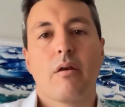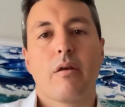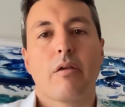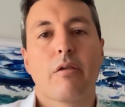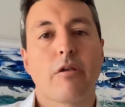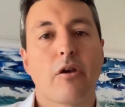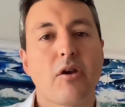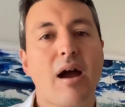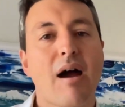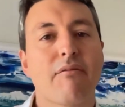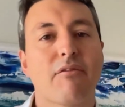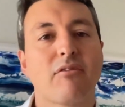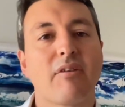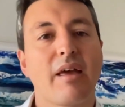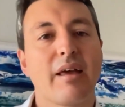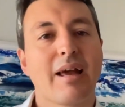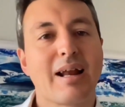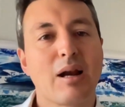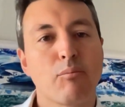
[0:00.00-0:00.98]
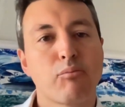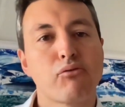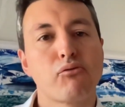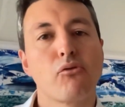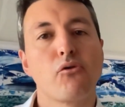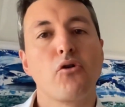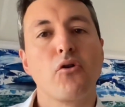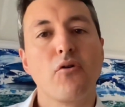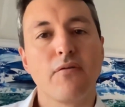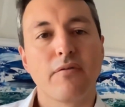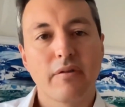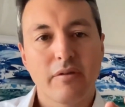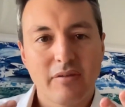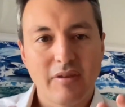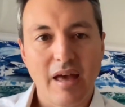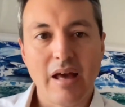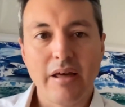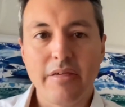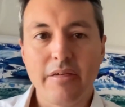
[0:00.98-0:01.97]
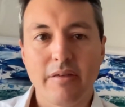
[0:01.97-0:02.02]
So you have to take an approved
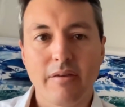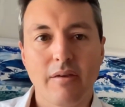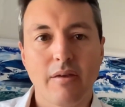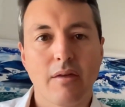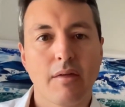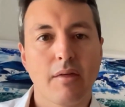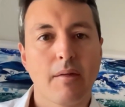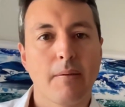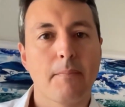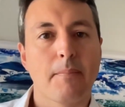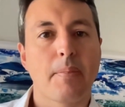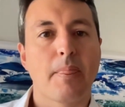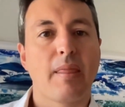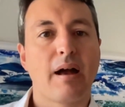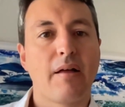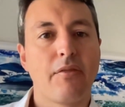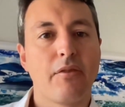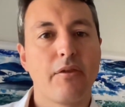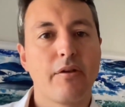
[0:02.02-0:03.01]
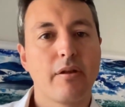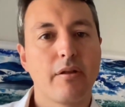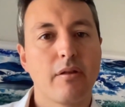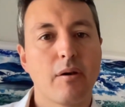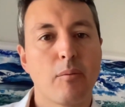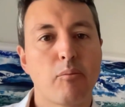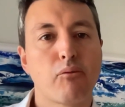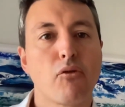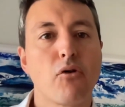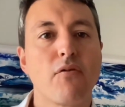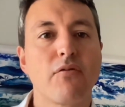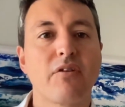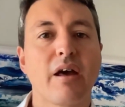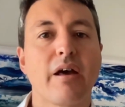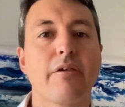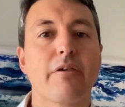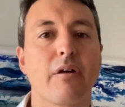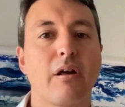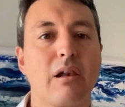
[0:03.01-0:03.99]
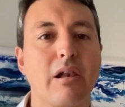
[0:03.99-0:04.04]
test, and the approved
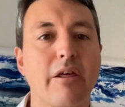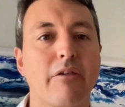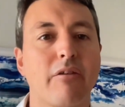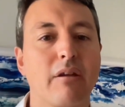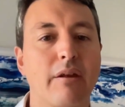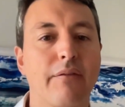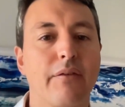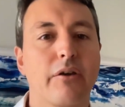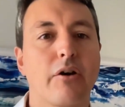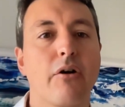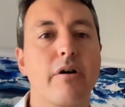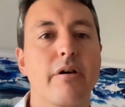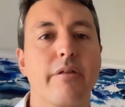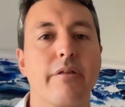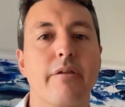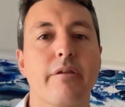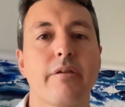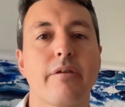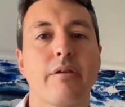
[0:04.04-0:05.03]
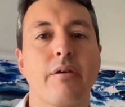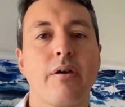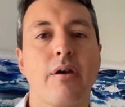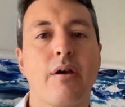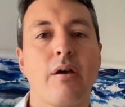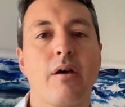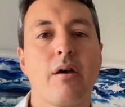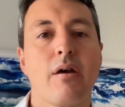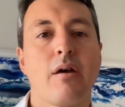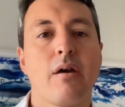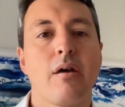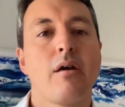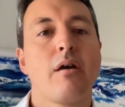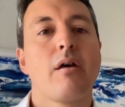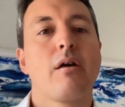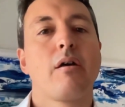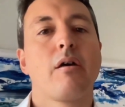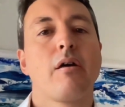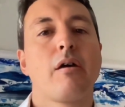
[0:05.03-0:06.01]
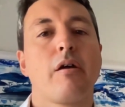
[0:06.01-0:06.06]
tests are listed in the guidance.
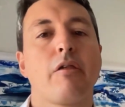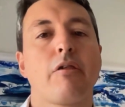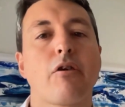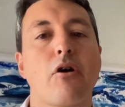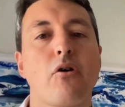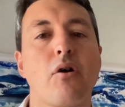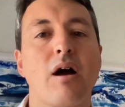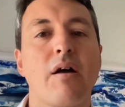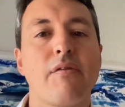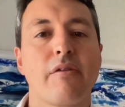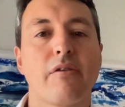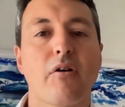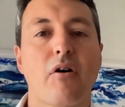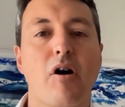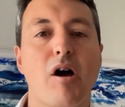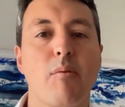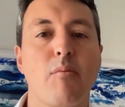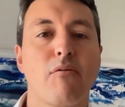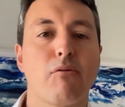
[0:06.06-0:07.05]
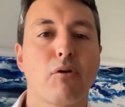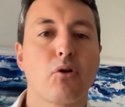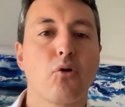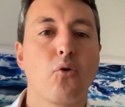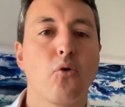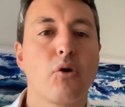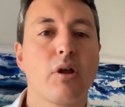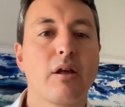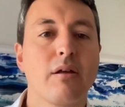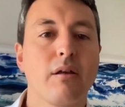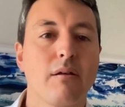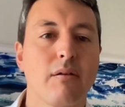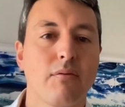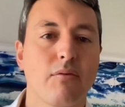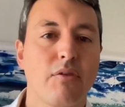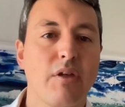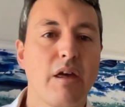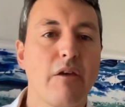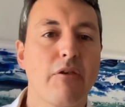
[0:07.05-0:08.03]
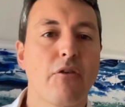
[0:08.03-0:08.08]
So at the time of recording,
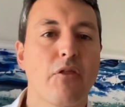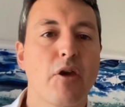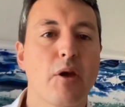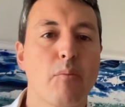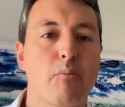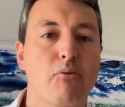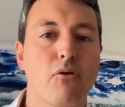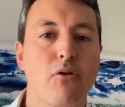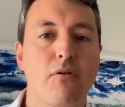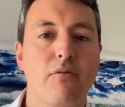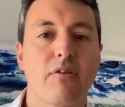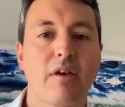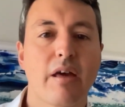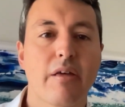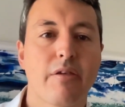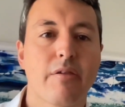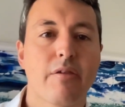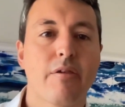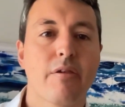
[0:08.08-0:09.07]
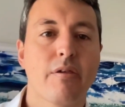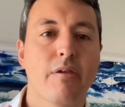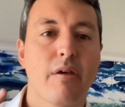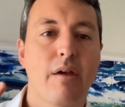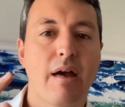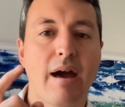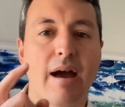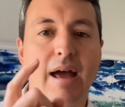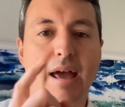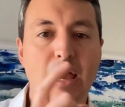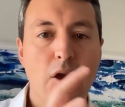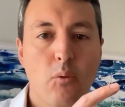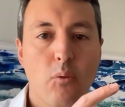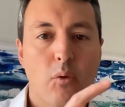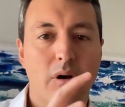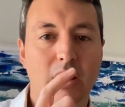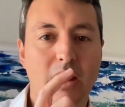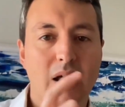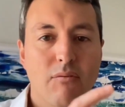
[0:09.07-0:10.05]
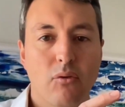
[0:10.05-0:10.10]
these are the approved tests at
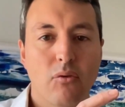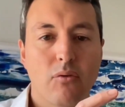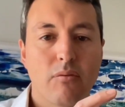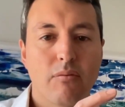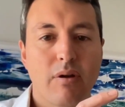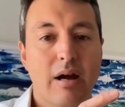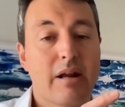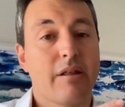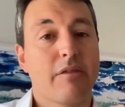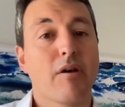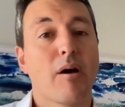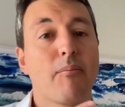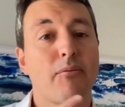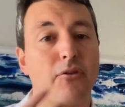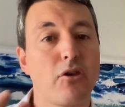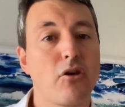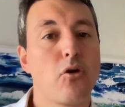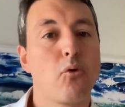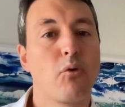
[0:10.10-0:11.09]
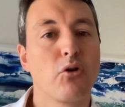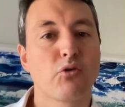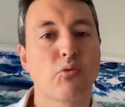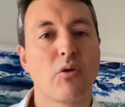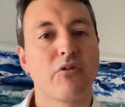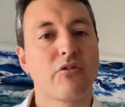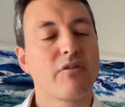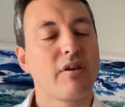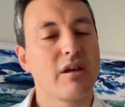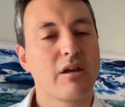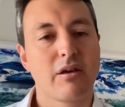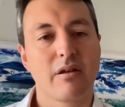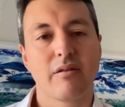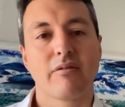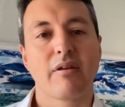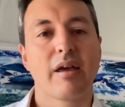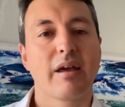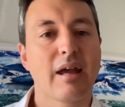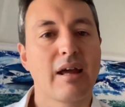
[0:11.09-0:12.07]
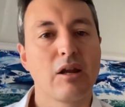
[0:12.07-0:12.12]
A1 level, and it's up to you which one to take. You can
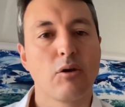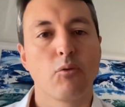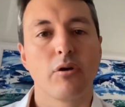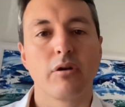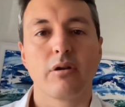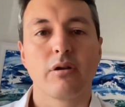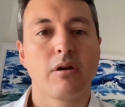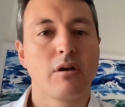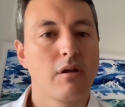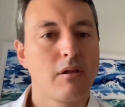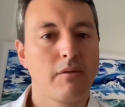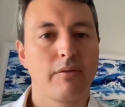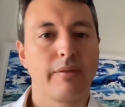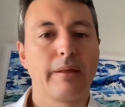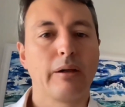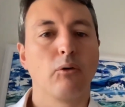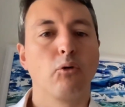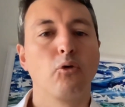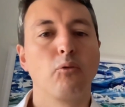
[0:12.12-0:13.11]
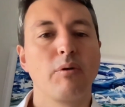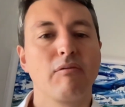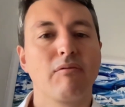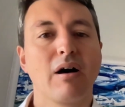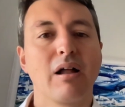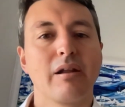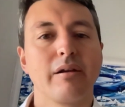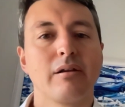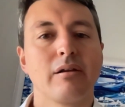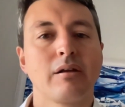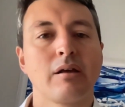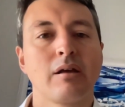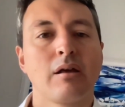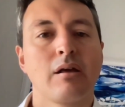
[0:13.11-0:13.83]
take any one, they'll all be valid.